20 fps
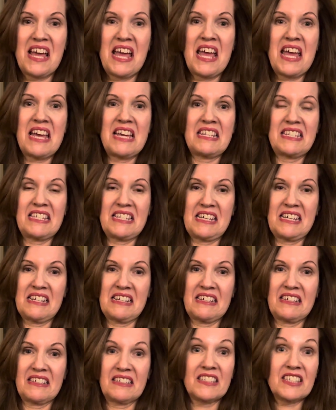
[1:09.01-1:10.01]
and
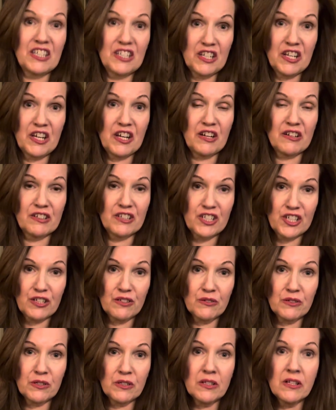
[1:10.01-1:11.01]
uh, skincare in
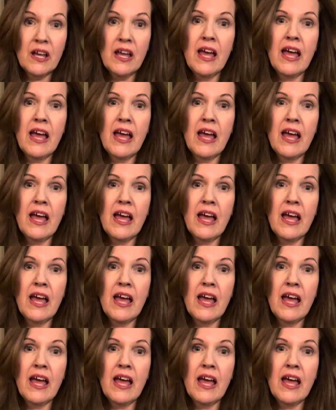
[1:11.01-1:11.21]
general.